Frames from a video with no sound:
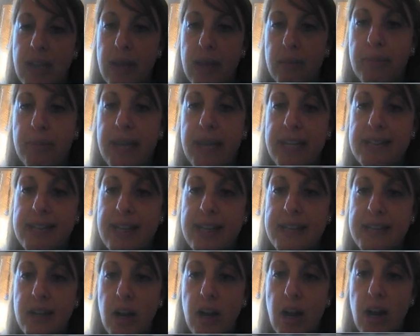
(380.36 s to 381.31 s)
Pete
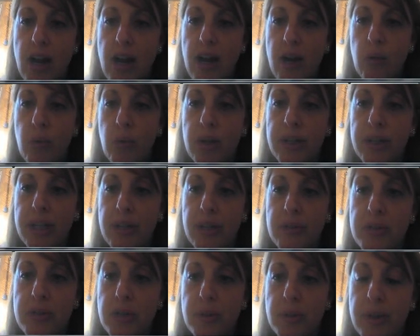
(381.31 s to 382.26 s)
says, "Aw, what are you
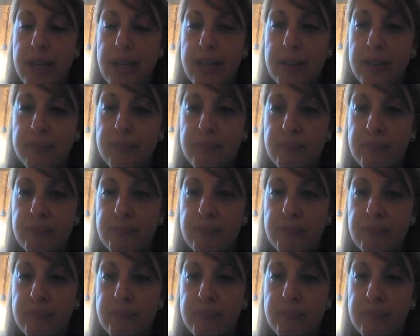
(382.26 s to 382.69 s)
doing?"